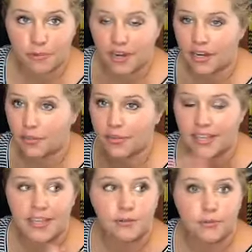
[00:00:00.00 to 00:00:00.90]
We're gonna
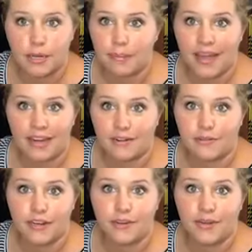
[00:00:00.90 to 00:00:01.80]
completely repaint it and
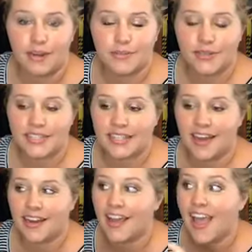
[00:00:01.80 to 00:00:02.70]
redo it. I'm so
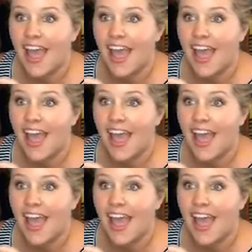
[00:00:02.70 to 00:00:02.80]
excited.